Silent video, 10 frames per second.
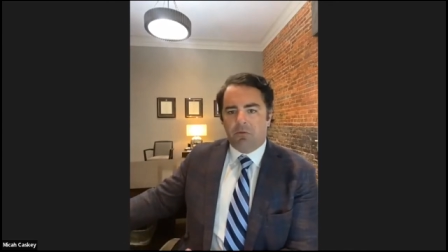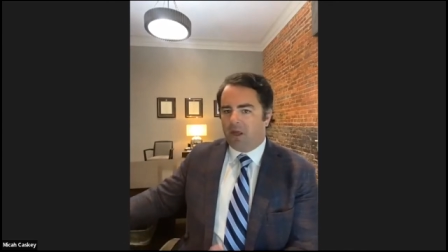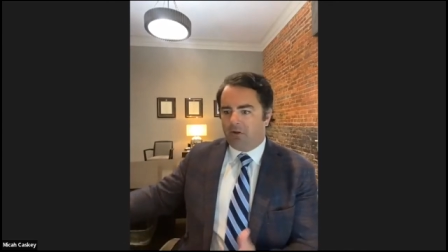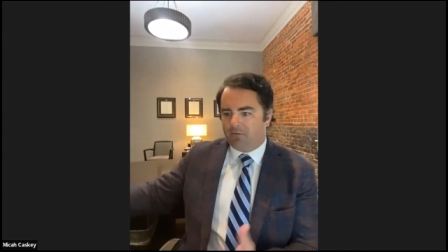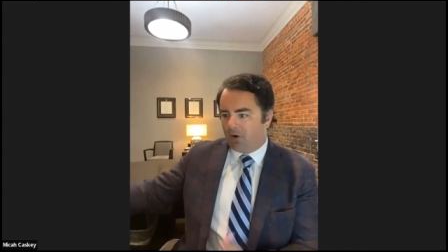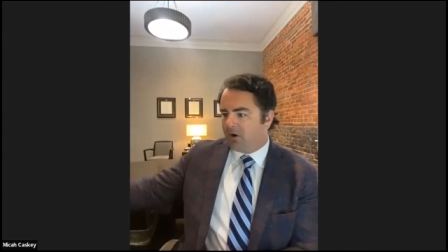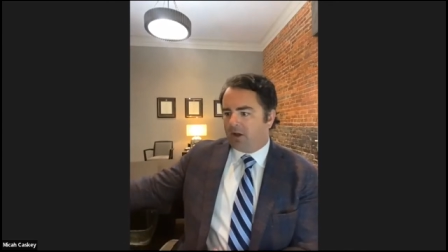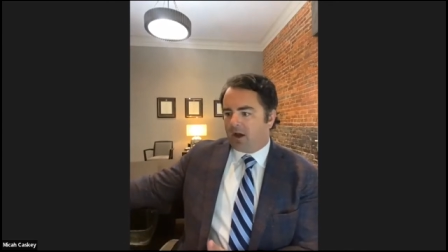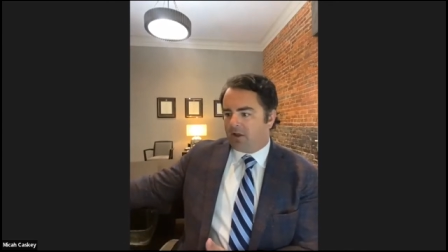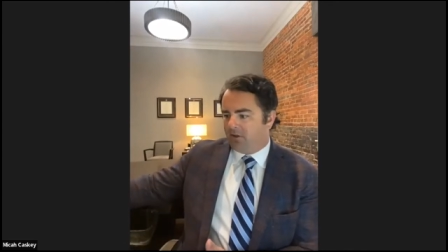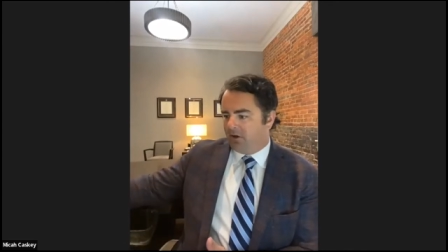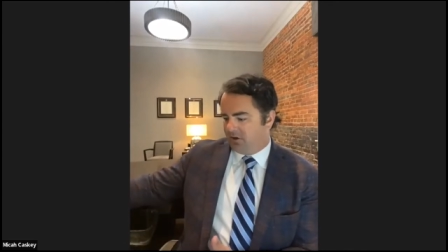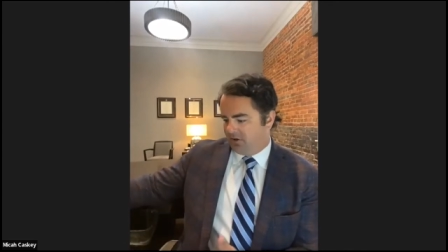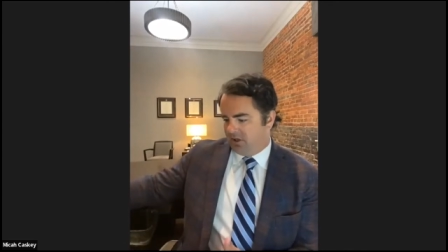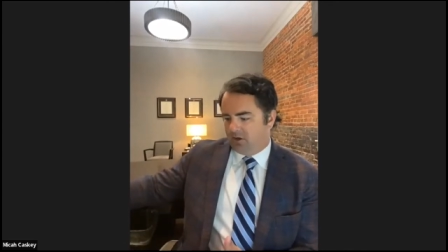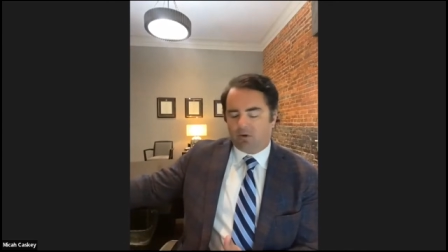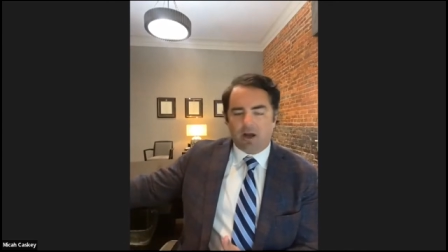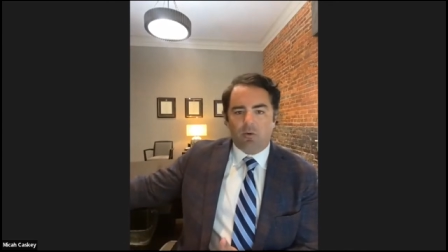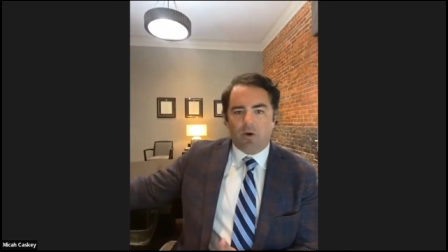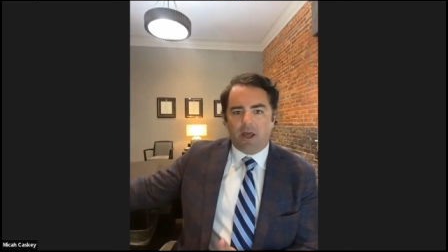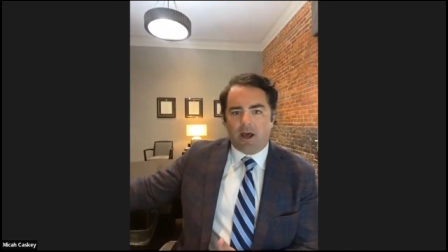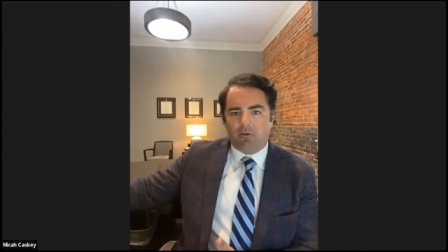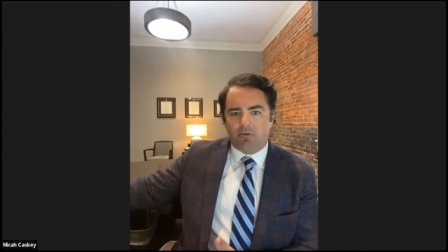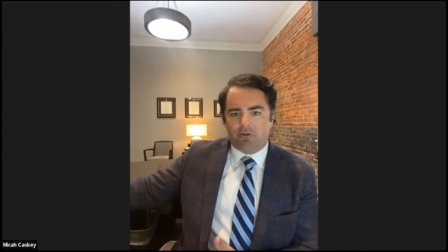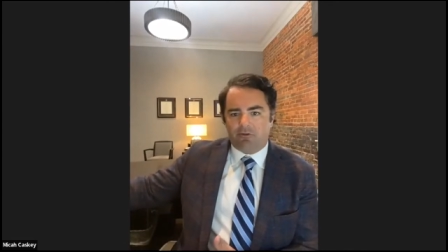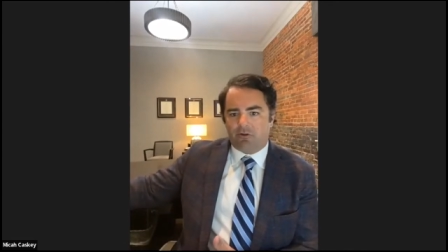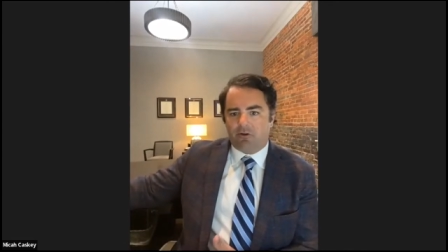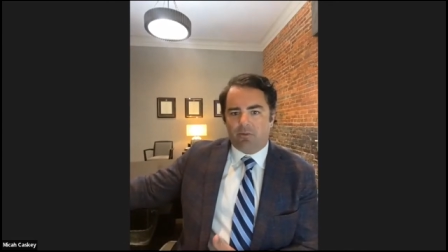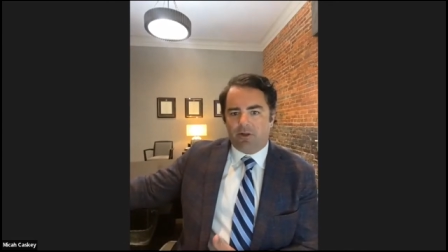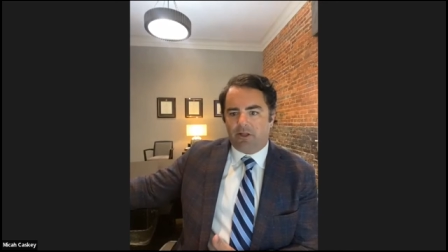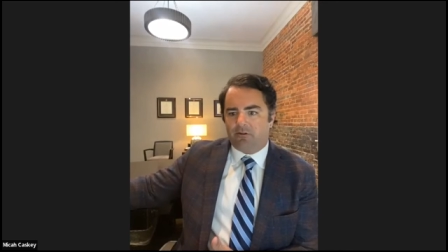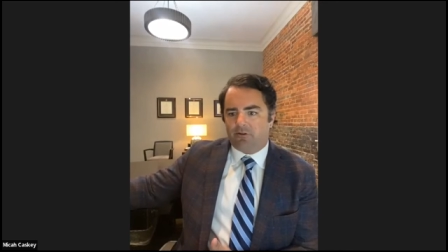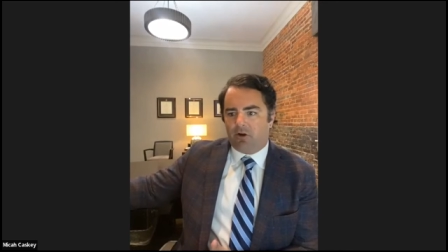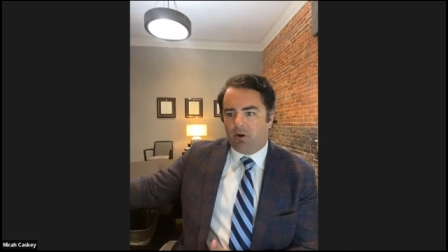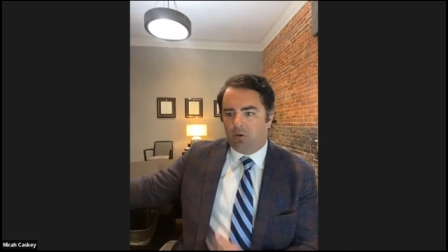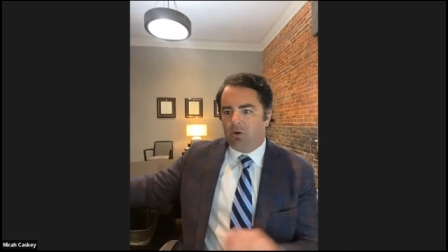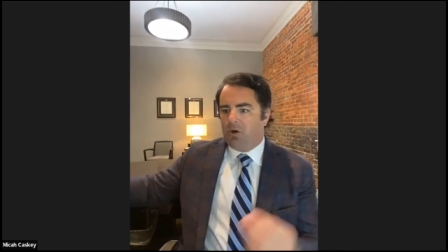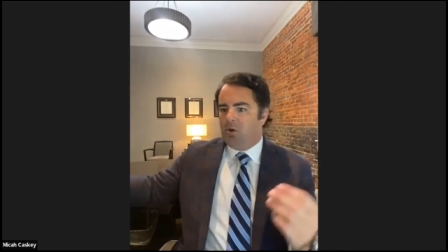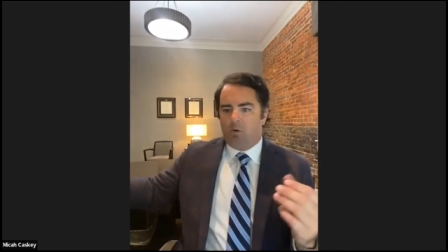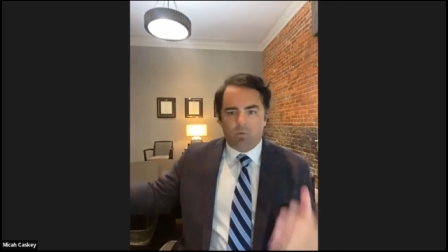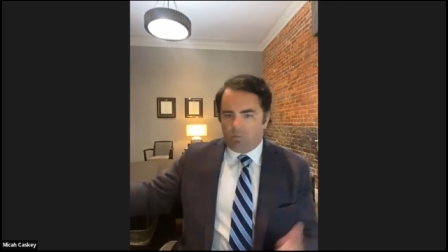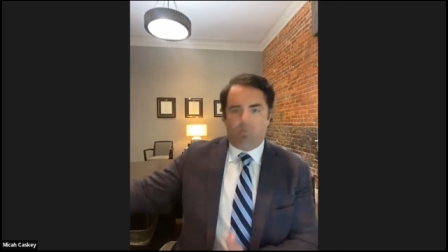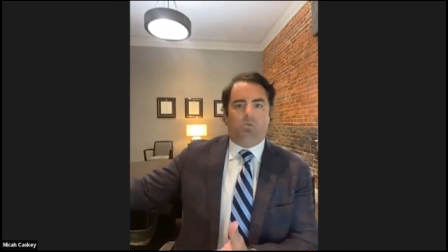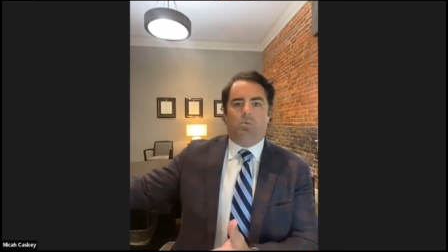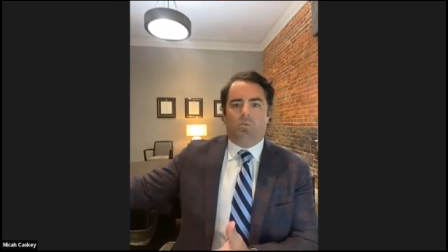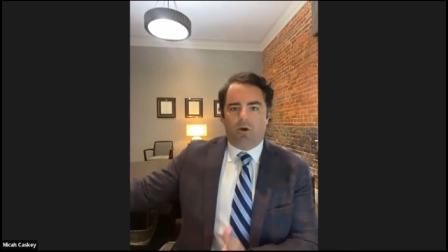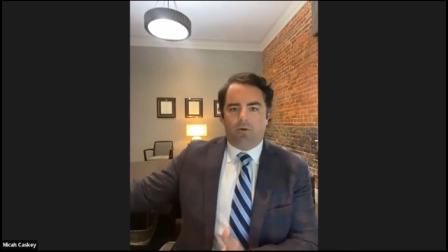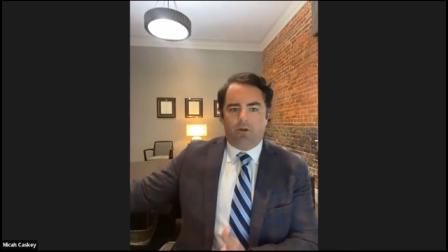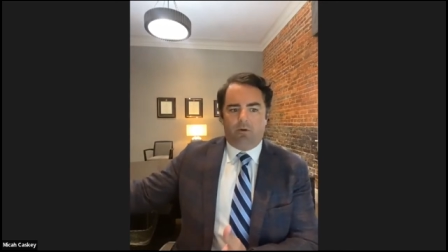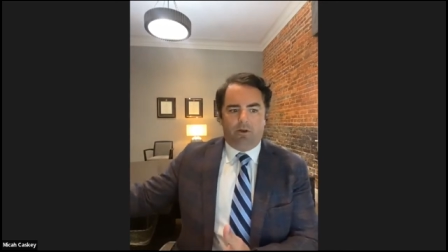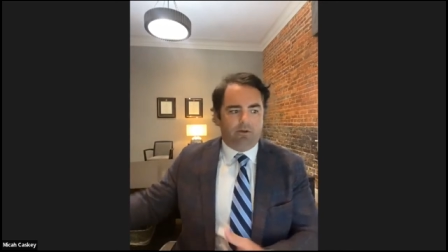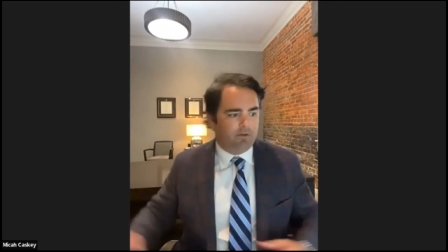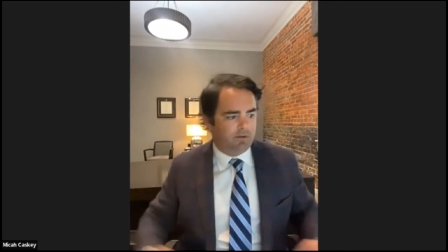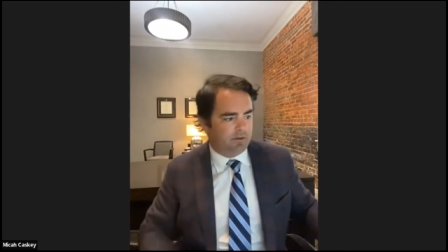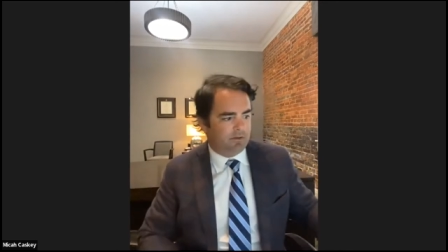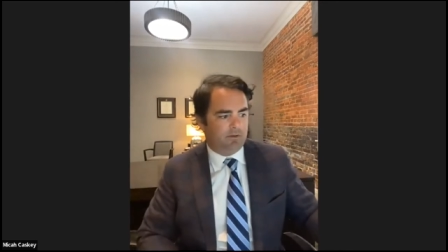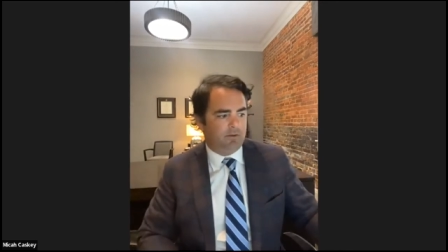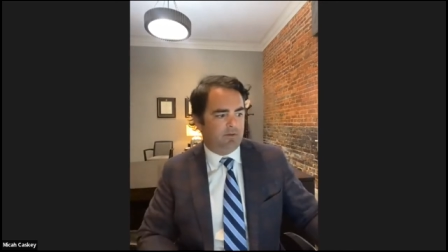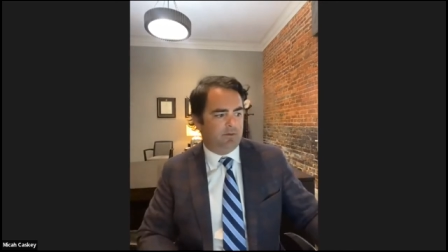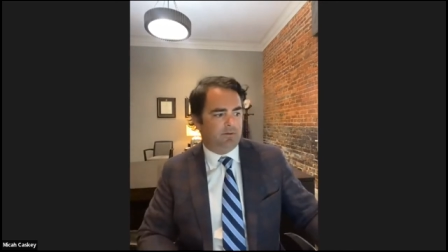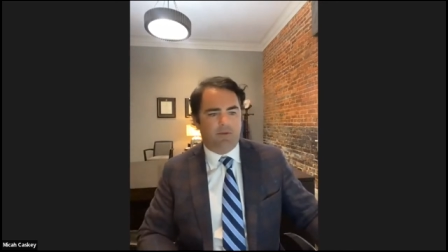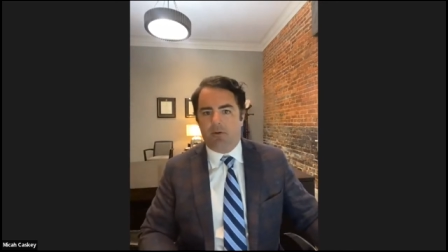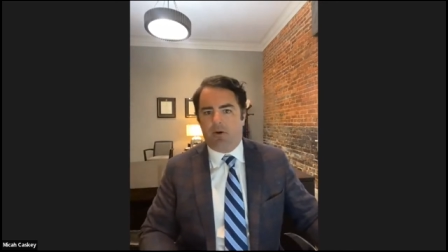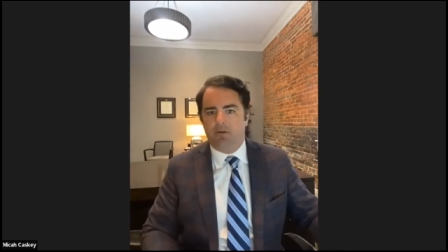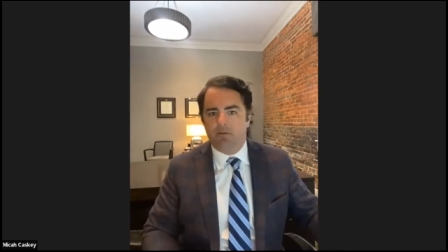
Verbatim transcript: And you've already got the uh, right of way acquisition completed. So what are we doing? Anyway,